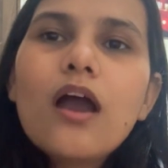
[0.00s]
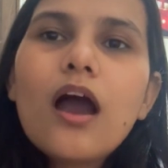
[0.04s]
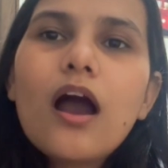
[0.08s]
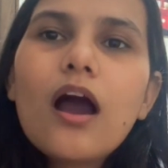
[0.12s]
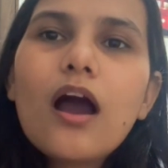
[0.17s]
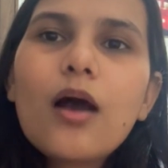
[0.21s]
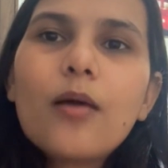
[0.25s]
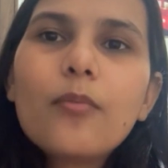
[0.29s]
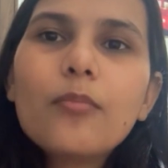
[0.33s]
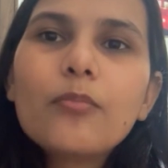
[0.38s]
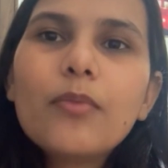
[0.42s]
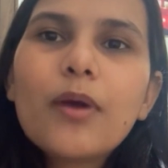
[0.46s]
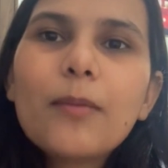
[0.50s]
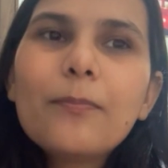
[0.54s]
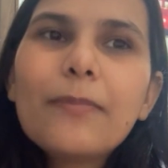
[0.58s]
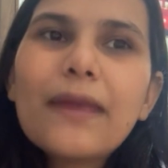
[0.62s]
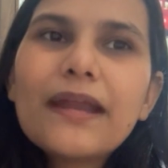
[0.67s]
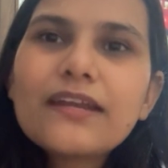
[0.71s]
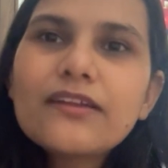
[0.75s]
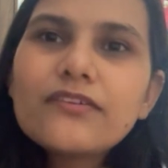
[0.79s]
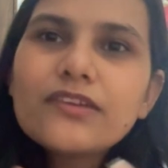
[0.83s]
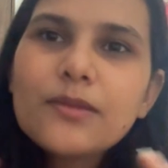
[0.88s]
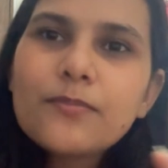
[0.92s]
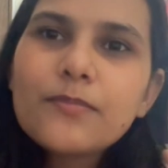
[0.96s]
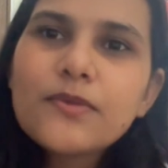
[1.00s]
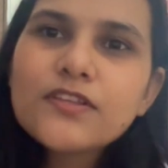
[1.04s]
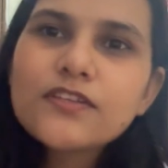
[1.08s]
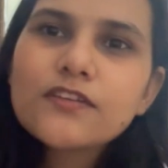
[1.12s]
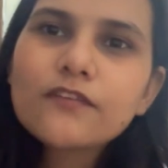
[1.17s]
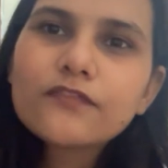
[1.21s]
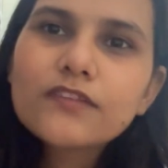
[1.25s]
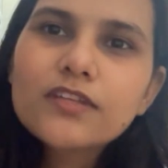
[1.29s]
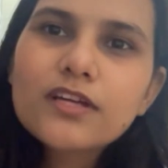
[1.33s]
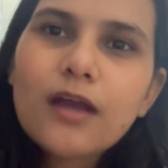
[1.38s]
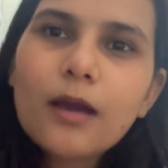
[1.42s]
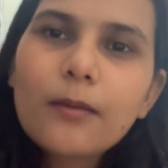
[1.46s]
a better image
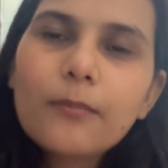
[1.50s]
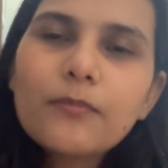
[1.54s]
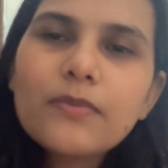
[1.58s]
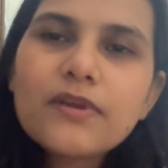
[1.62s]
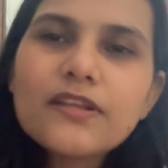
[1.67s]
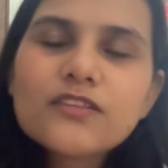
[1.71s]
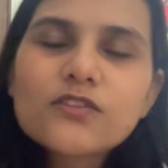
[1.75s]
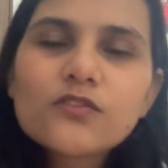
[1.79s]
of the company.